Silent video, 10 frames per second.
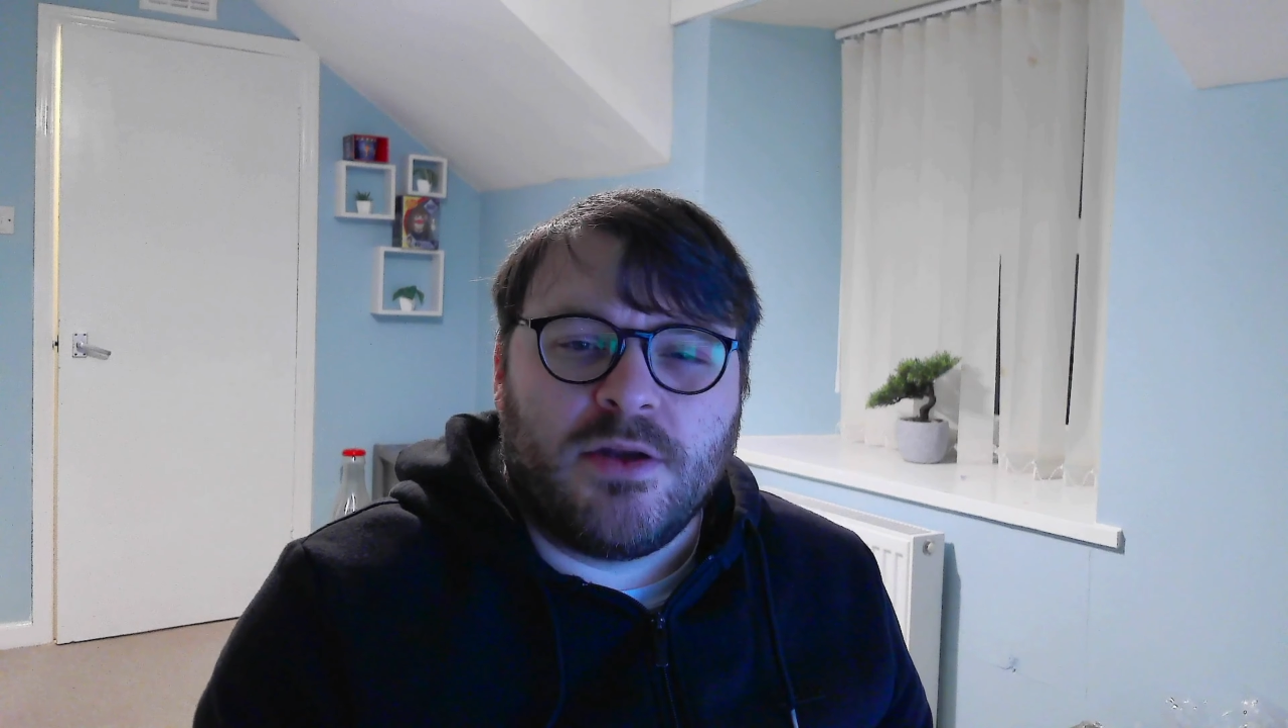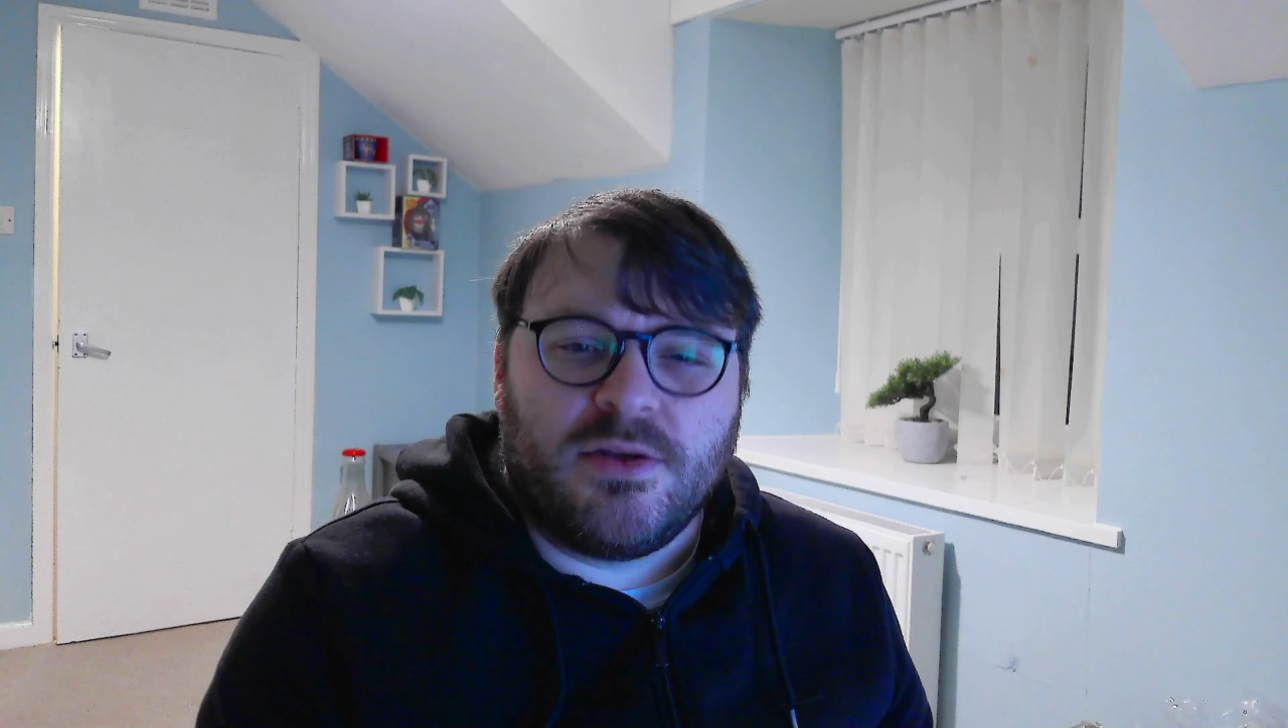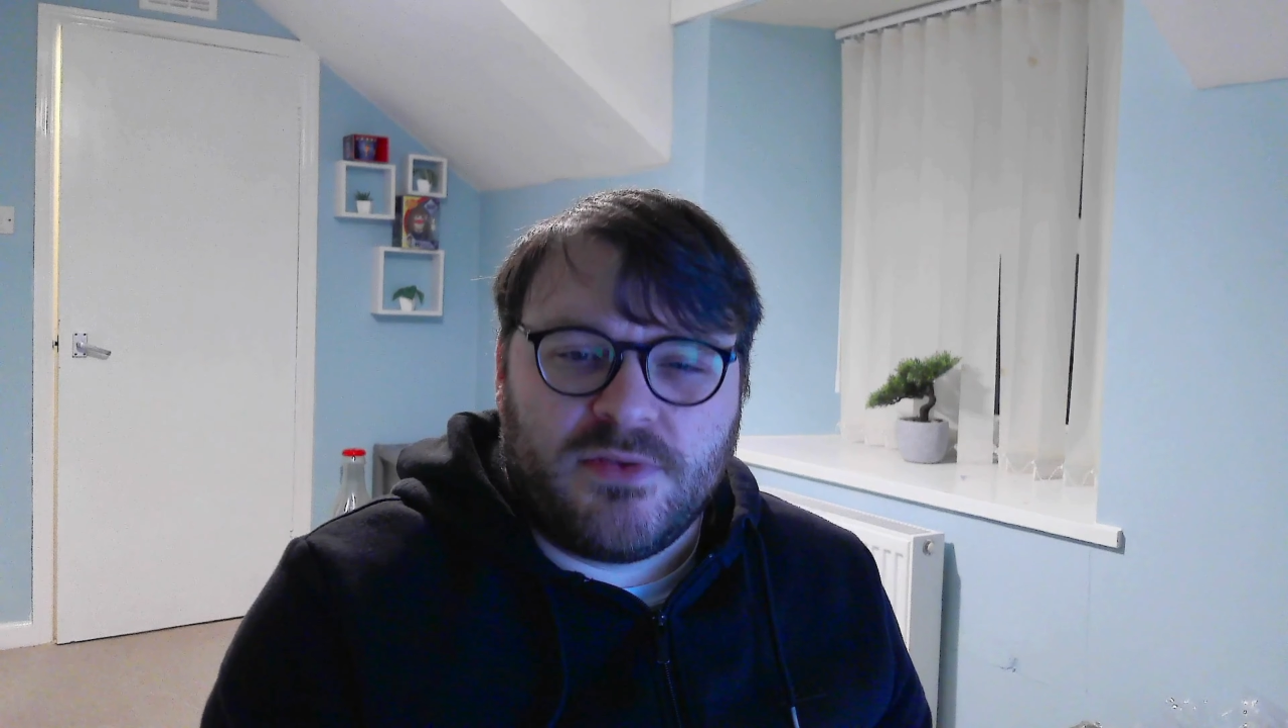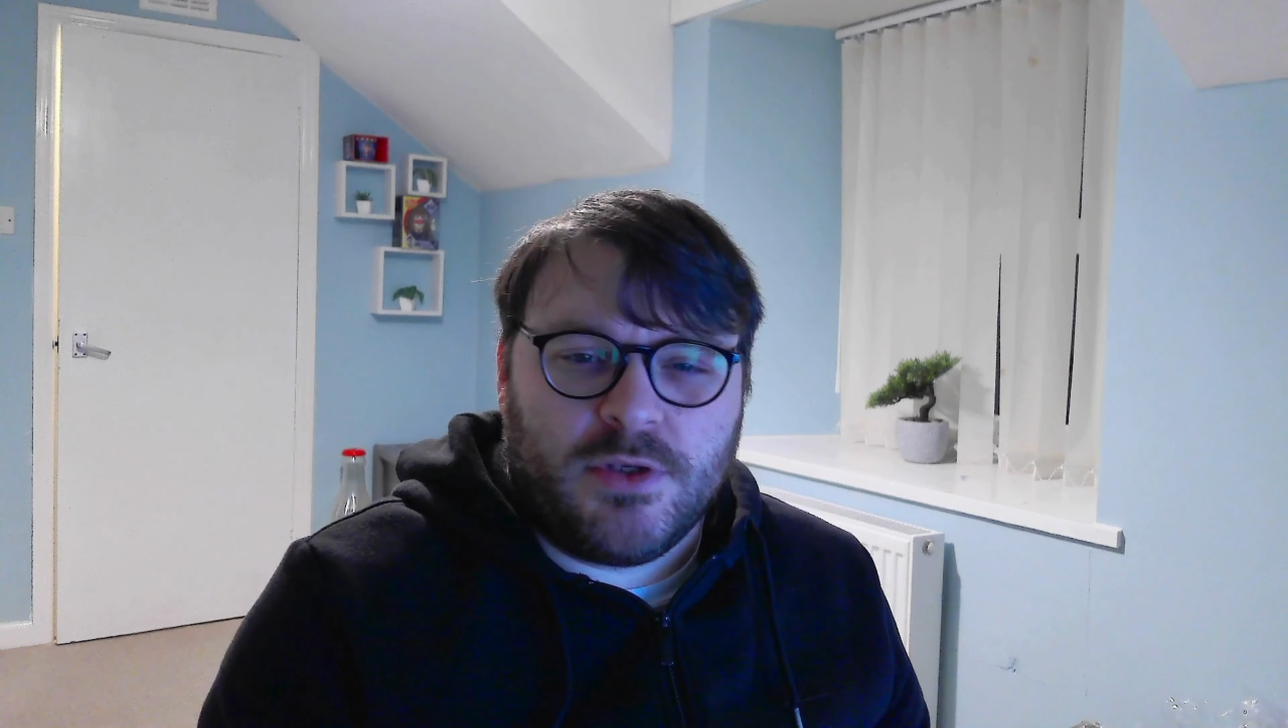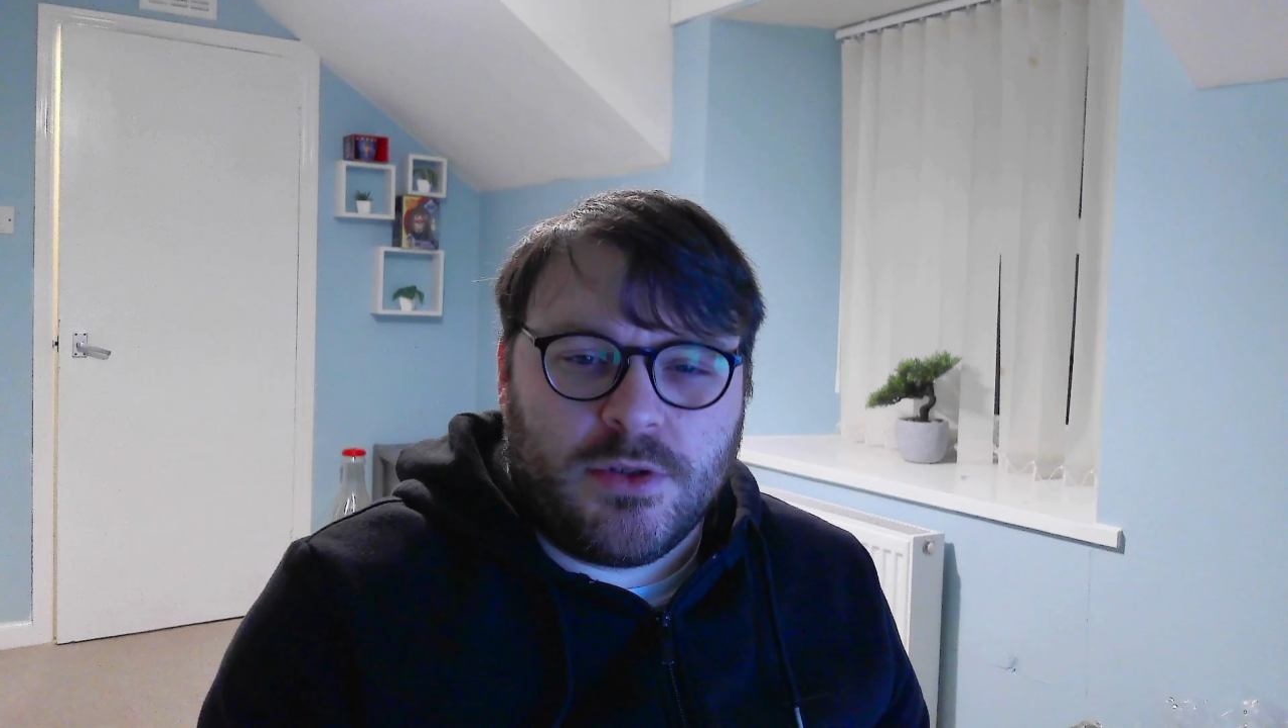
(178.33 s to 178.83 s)

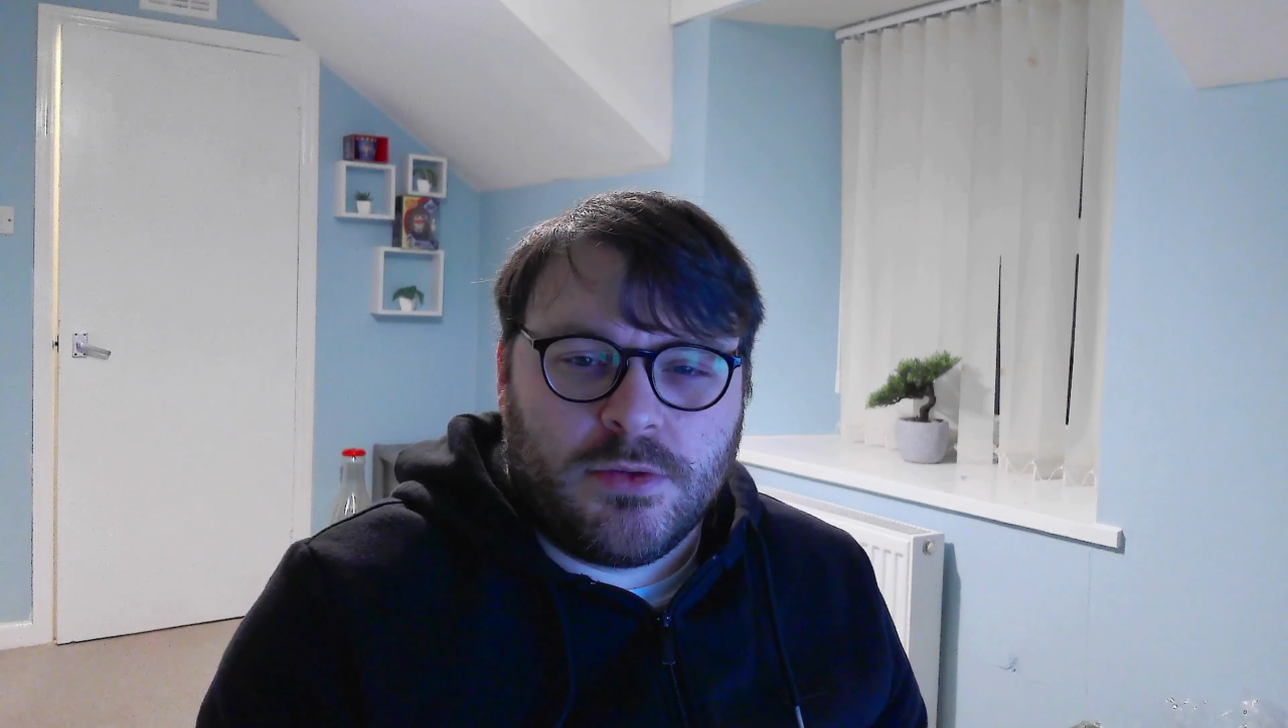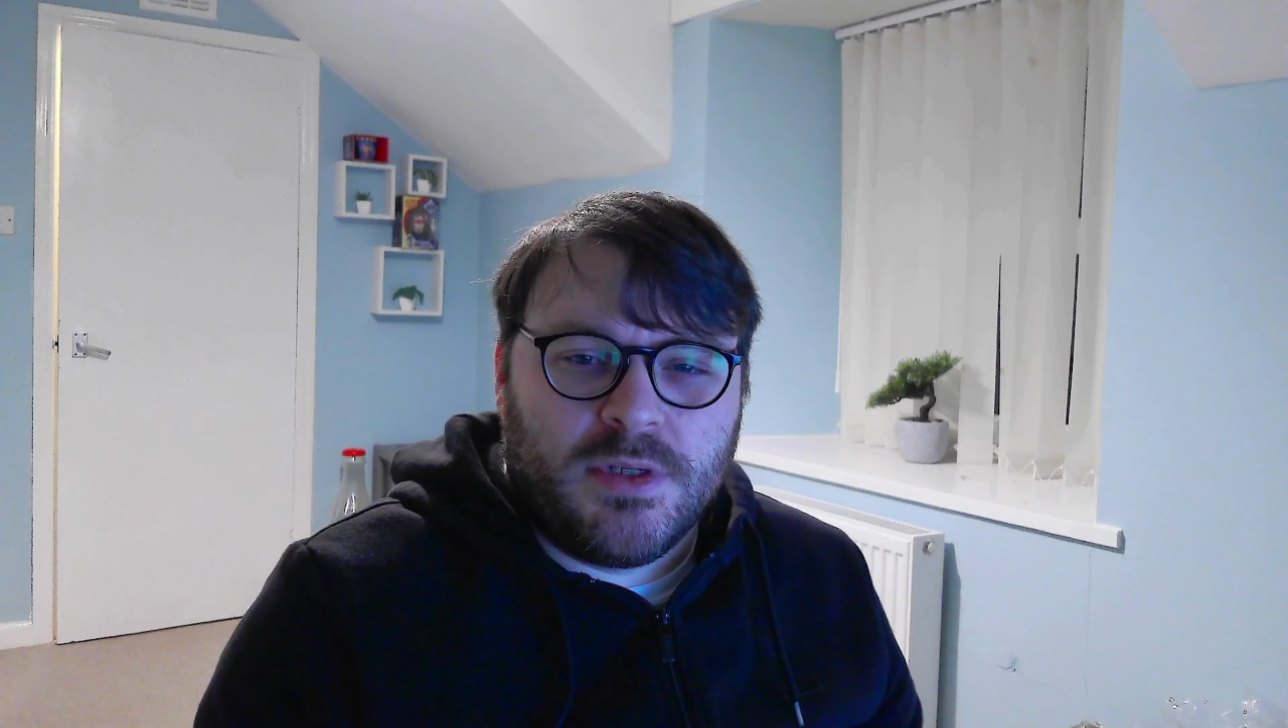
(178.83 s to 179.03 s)
for you,